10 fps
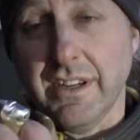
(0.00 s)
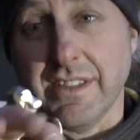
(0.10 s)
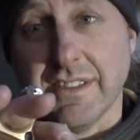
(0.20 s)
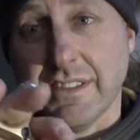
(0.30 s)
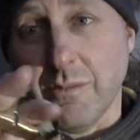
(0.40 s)

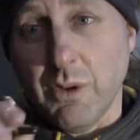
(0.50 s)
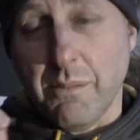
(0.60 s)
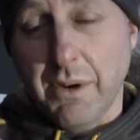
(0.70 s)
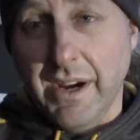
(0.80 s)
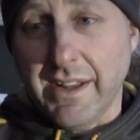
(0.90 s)
I just didn't want
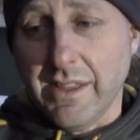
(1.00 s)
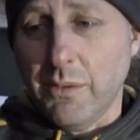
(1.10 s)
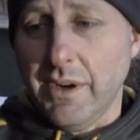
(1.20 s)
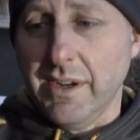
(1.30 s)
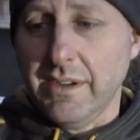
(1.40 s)
to buy another
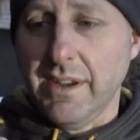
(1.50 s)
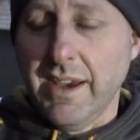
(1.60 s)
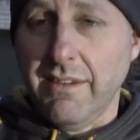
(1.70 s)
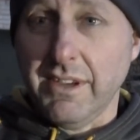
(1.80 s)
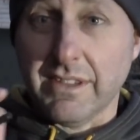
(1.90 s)
one and
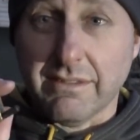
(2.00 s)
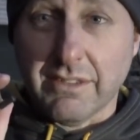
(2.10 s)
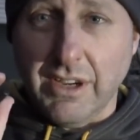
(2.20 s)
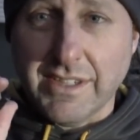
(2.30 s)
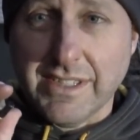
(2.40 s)
have it
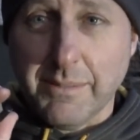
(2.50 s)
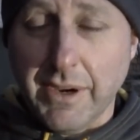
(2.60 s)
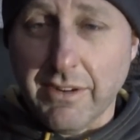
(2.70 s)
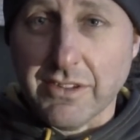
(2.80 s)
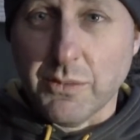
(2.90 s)
go
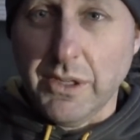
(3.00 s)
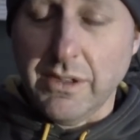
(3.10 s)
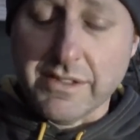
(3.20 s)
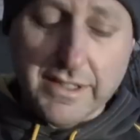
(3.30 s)
disappearing as well.